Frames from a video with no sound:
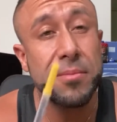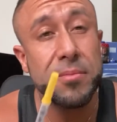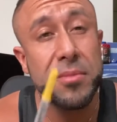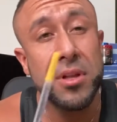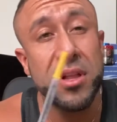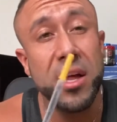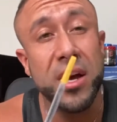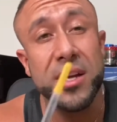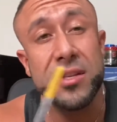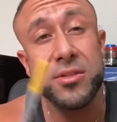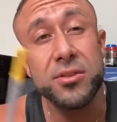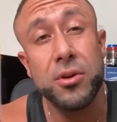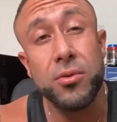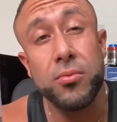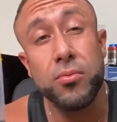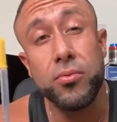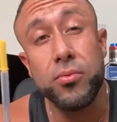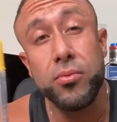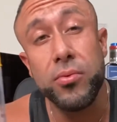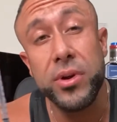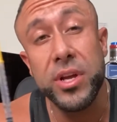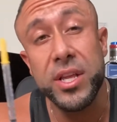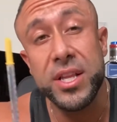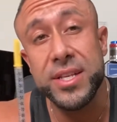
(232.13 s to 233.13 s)
clients are
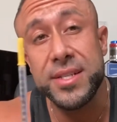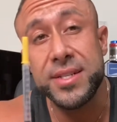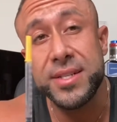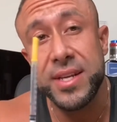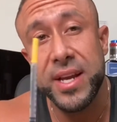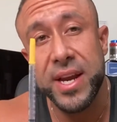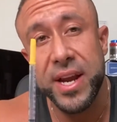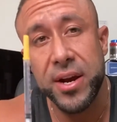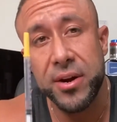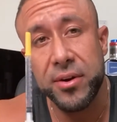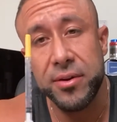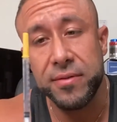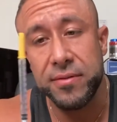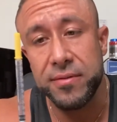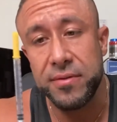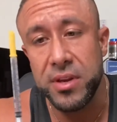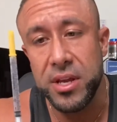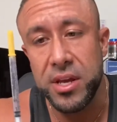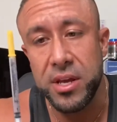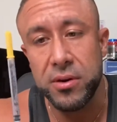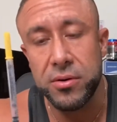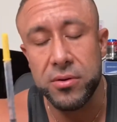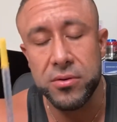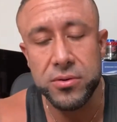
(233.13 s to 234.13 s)
really scared of
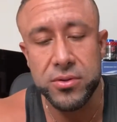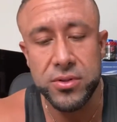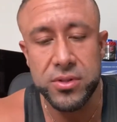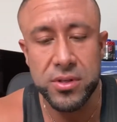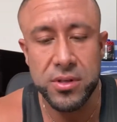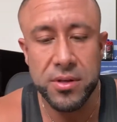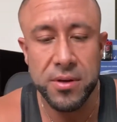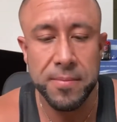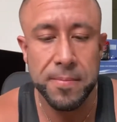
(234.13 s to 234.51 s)
needles,